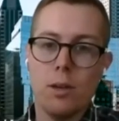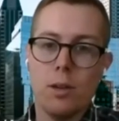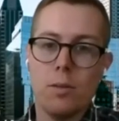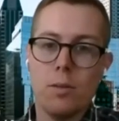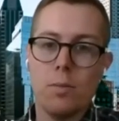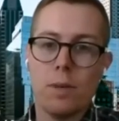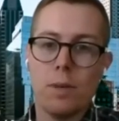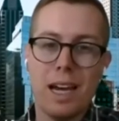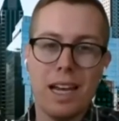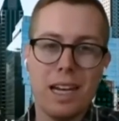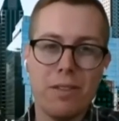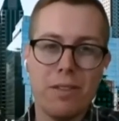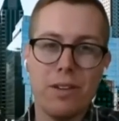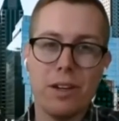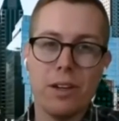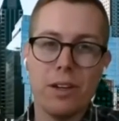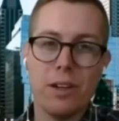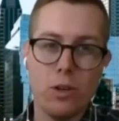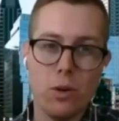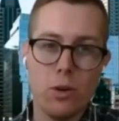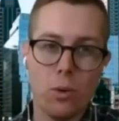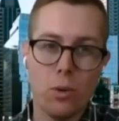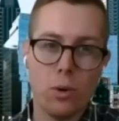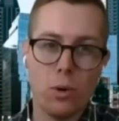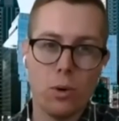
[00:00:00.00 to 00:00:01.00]
kind of
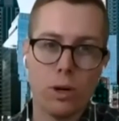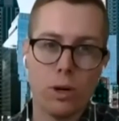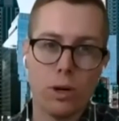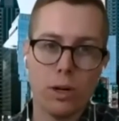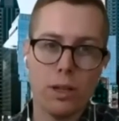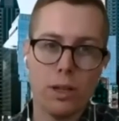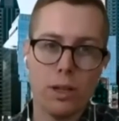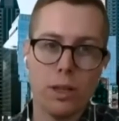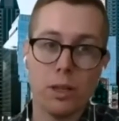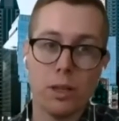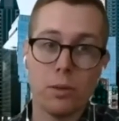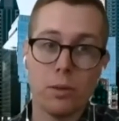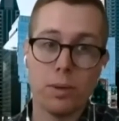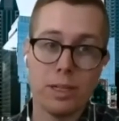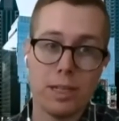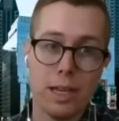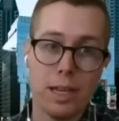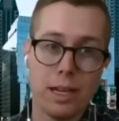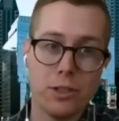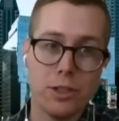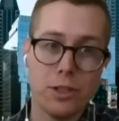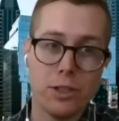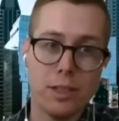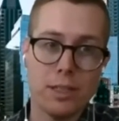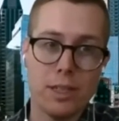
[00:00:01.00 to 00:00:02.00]
ignore the
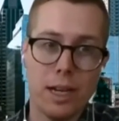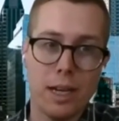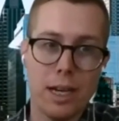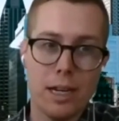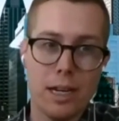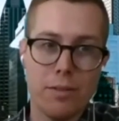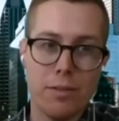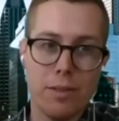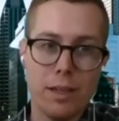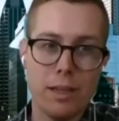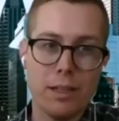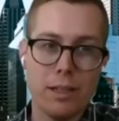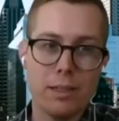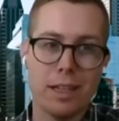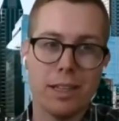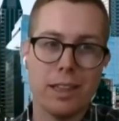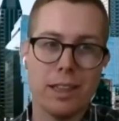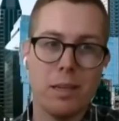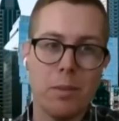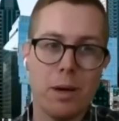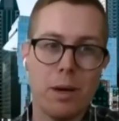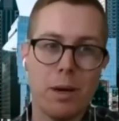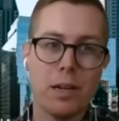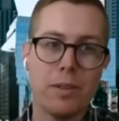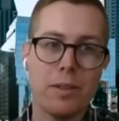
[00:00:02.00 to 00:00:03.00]
retention side of things. Like
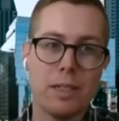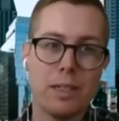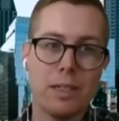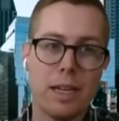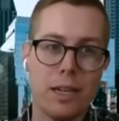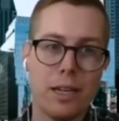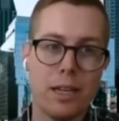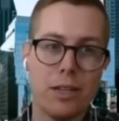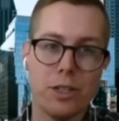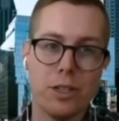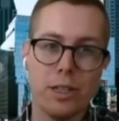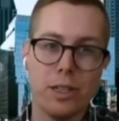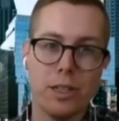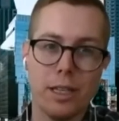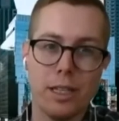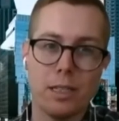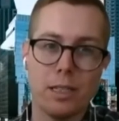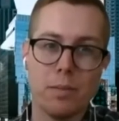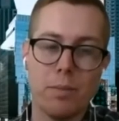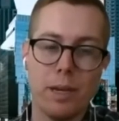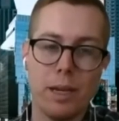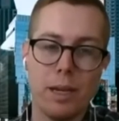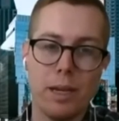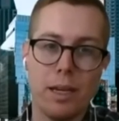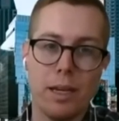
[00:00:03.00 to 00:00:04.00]
the amount of attention
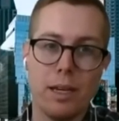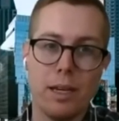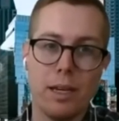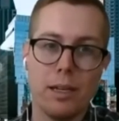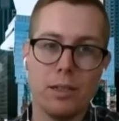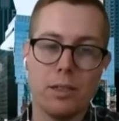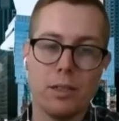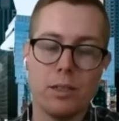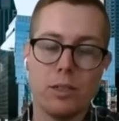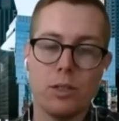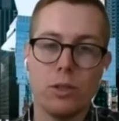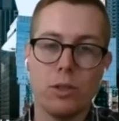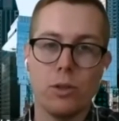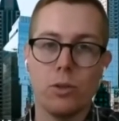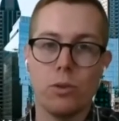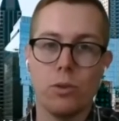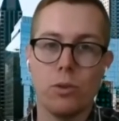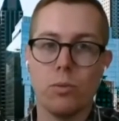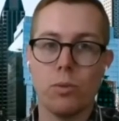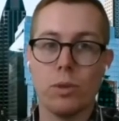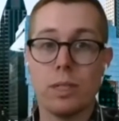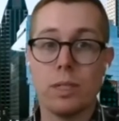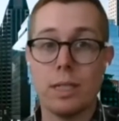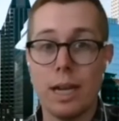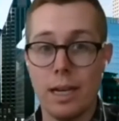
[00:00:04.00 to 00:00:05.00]
that's paid
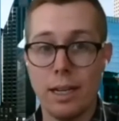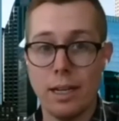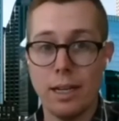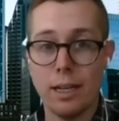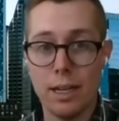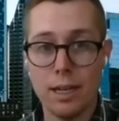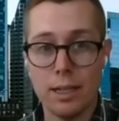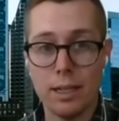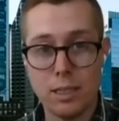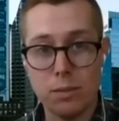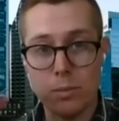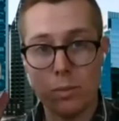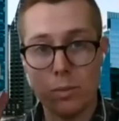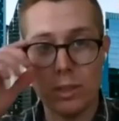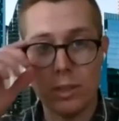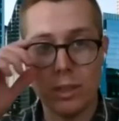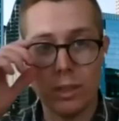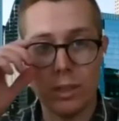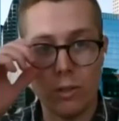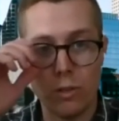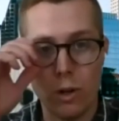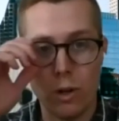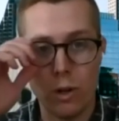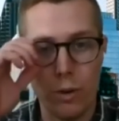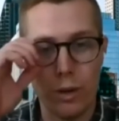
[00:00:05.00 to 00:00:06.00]
to retaining customers
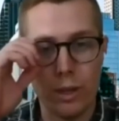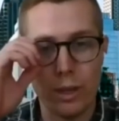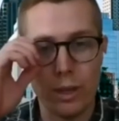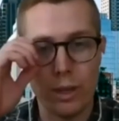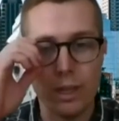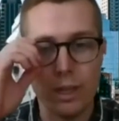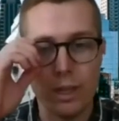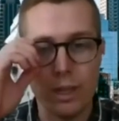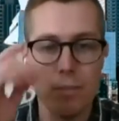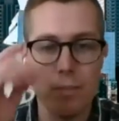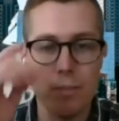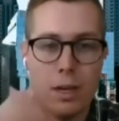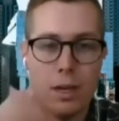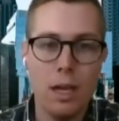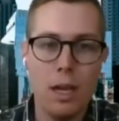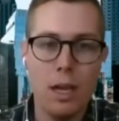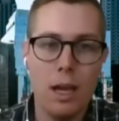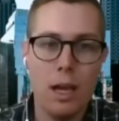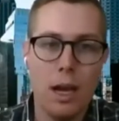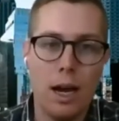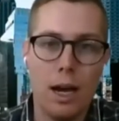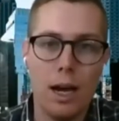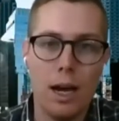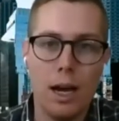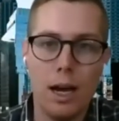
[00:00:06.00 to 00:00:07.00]
and growing them
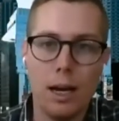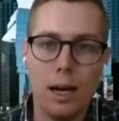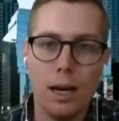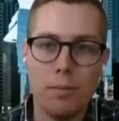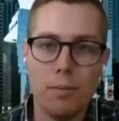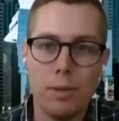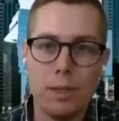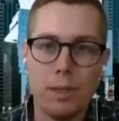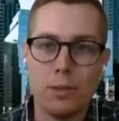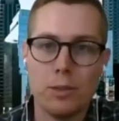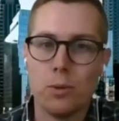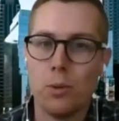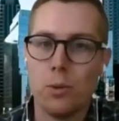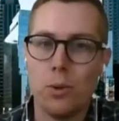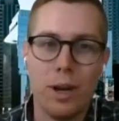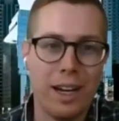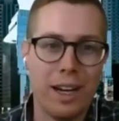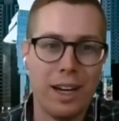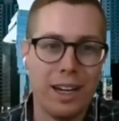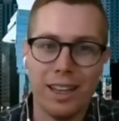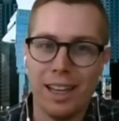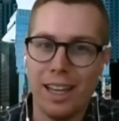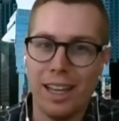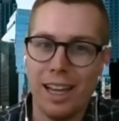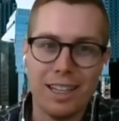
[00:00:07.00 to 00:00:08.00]
is
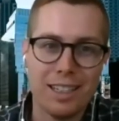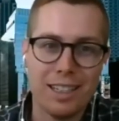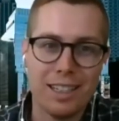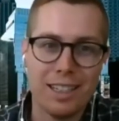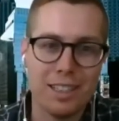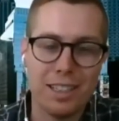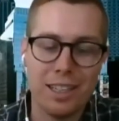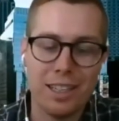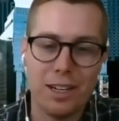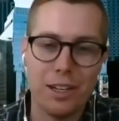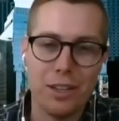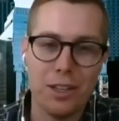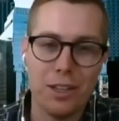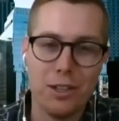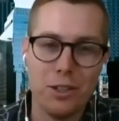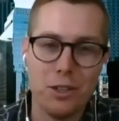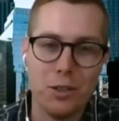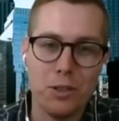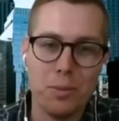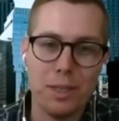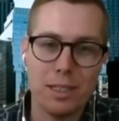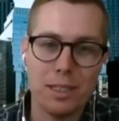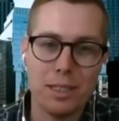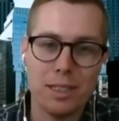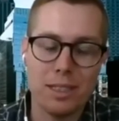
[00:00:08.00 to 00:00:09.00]
way less than on the new
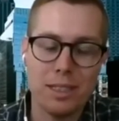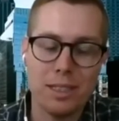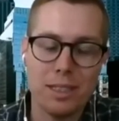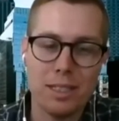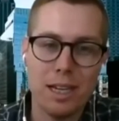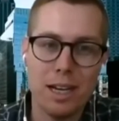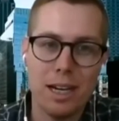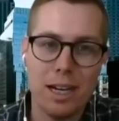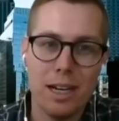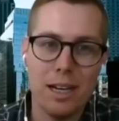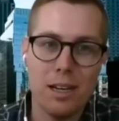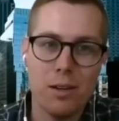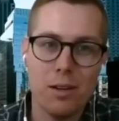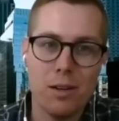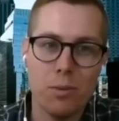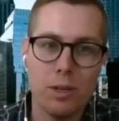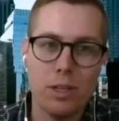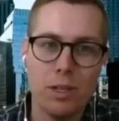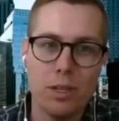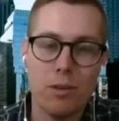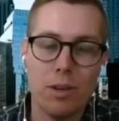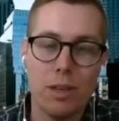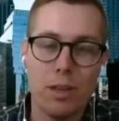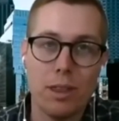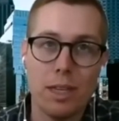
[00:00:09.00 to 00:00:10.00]
business side. When
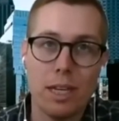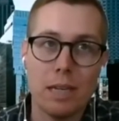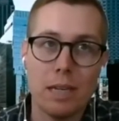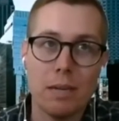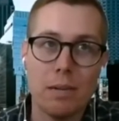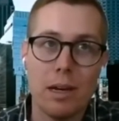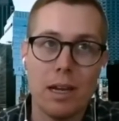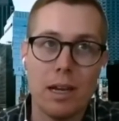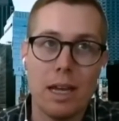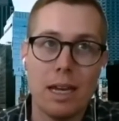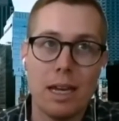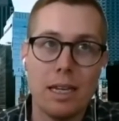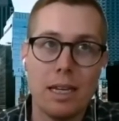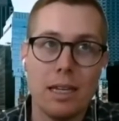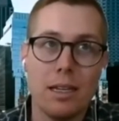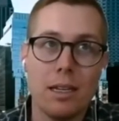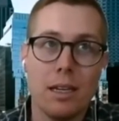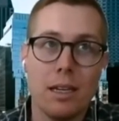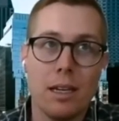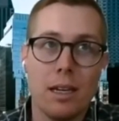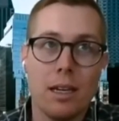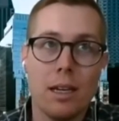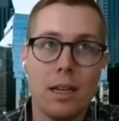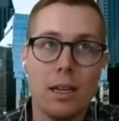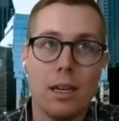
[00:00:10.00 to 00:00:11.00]
you can think about any
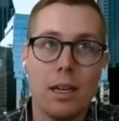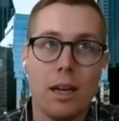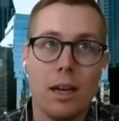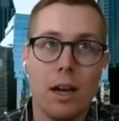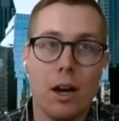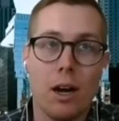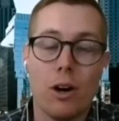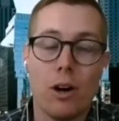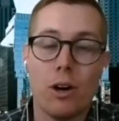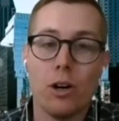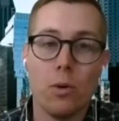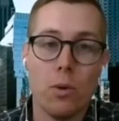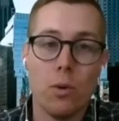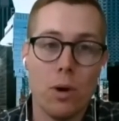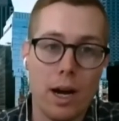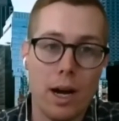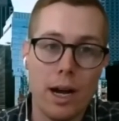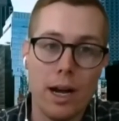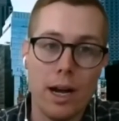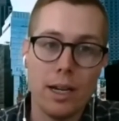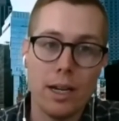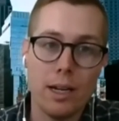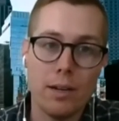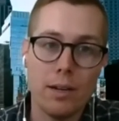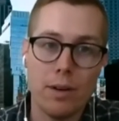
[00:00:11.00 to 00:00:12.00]

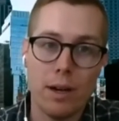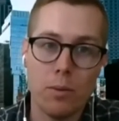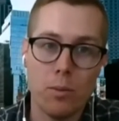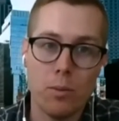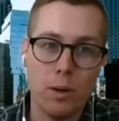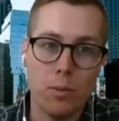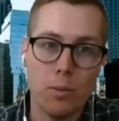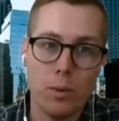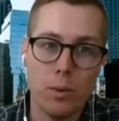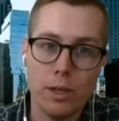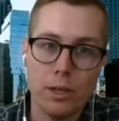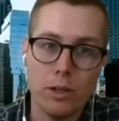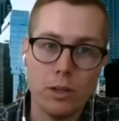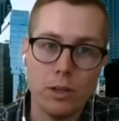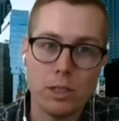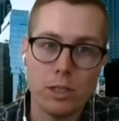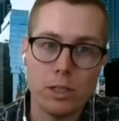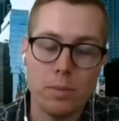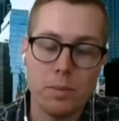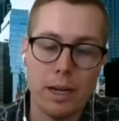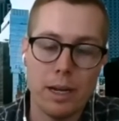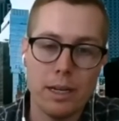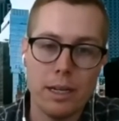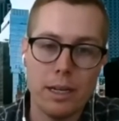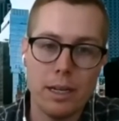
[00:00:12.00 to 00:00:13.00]
ROI of what you're
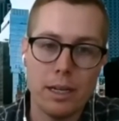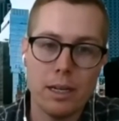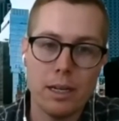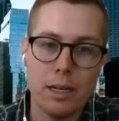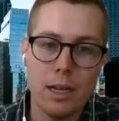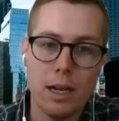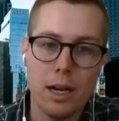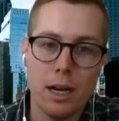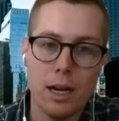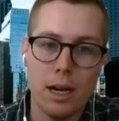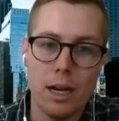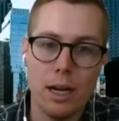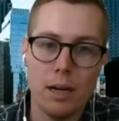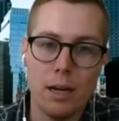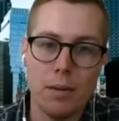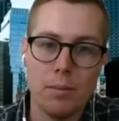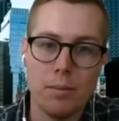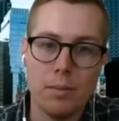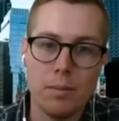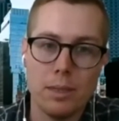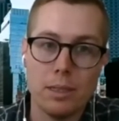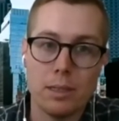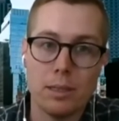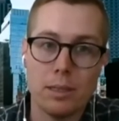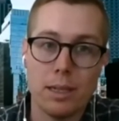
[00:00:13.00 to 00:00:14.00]
spending
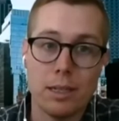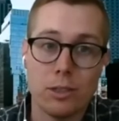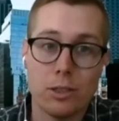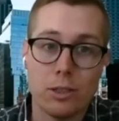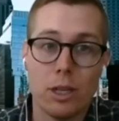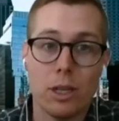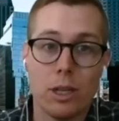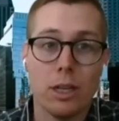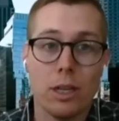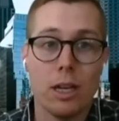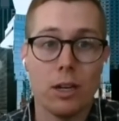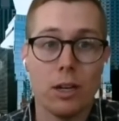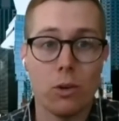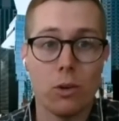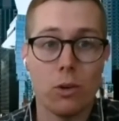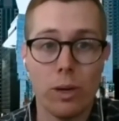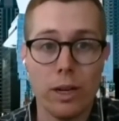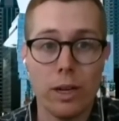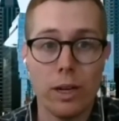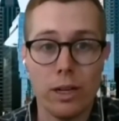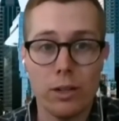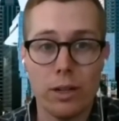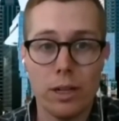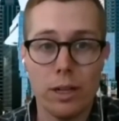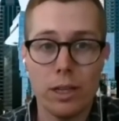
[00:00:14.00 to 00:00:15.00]
is actually a lot
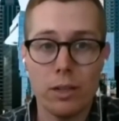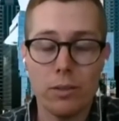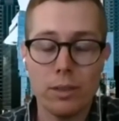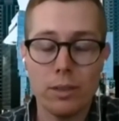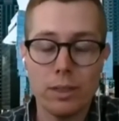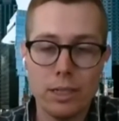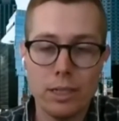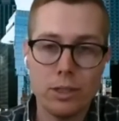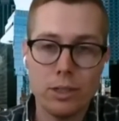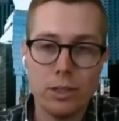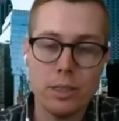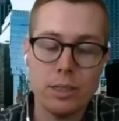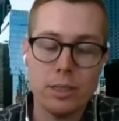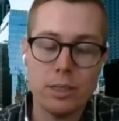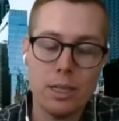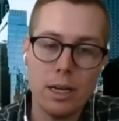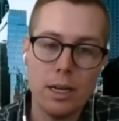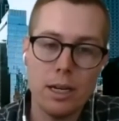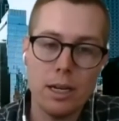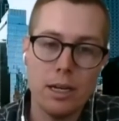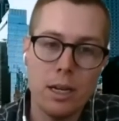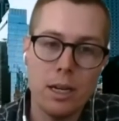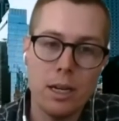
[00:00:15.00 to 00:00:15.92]
greater on the retention side.